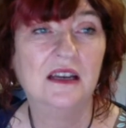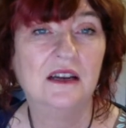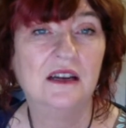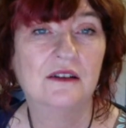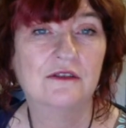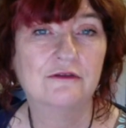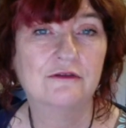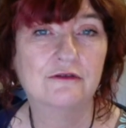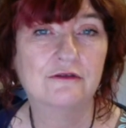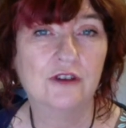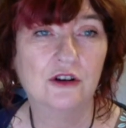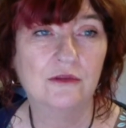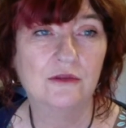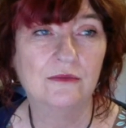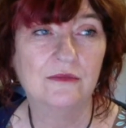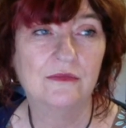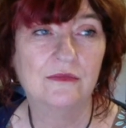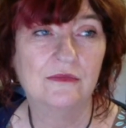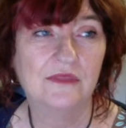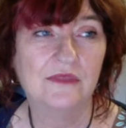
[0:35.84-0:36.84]

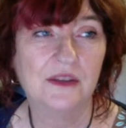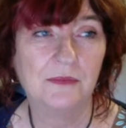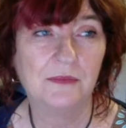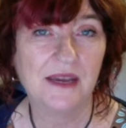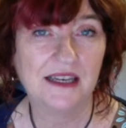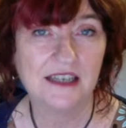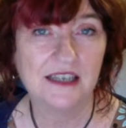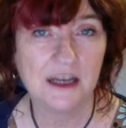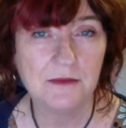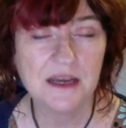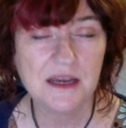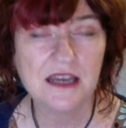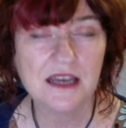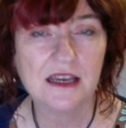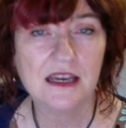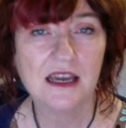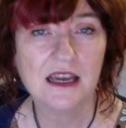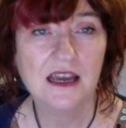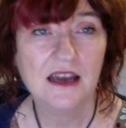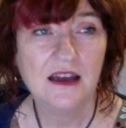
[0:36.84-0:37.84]
from the pandemic,
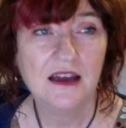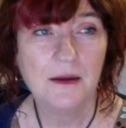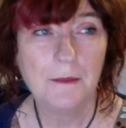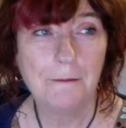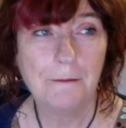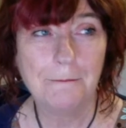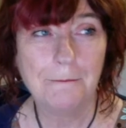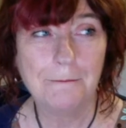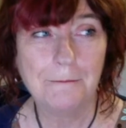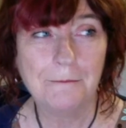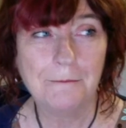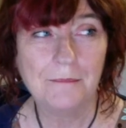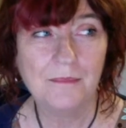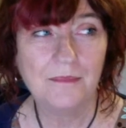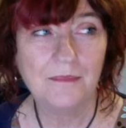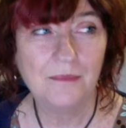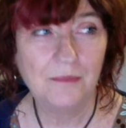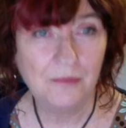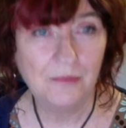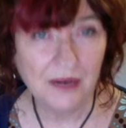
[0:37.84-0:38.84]

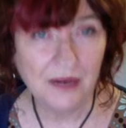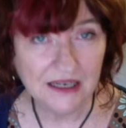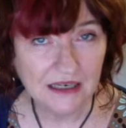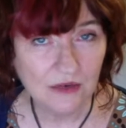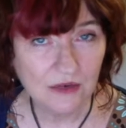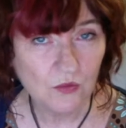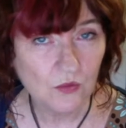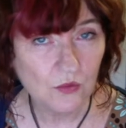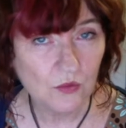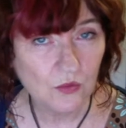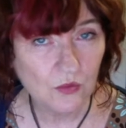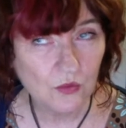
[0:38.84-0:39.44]
but